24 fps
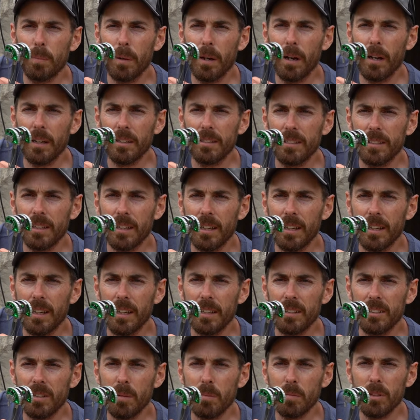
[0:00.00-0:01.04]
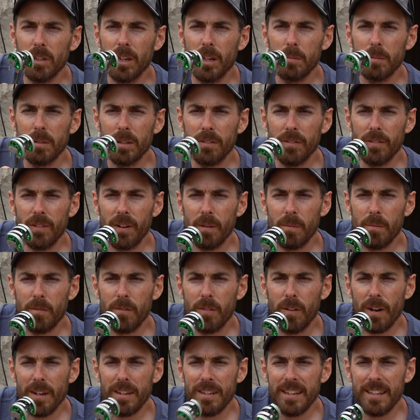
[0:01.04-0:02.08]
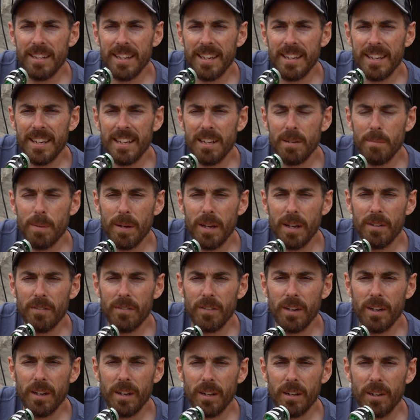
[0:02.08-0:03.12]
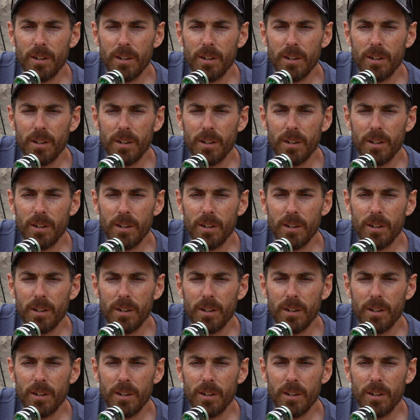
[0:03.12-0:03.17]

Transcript: but uh, sometimes if I'm finding they need a bit of a